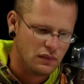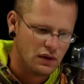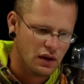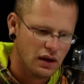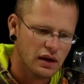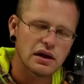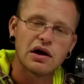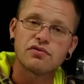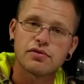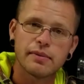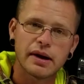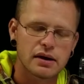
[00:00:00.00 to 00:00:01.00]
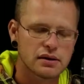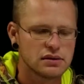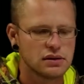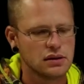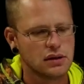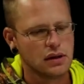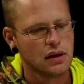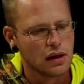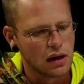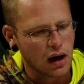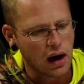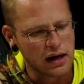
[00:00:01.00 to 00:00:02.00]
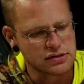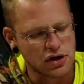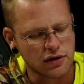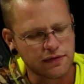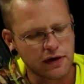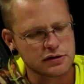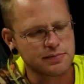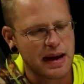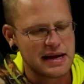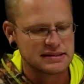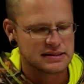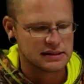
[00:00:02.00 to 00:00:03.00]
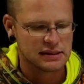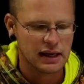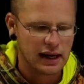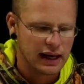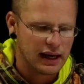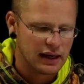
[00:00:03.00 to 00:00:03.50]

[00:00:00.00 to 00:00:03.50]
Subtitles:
and go from there. All right, so our first pass of the night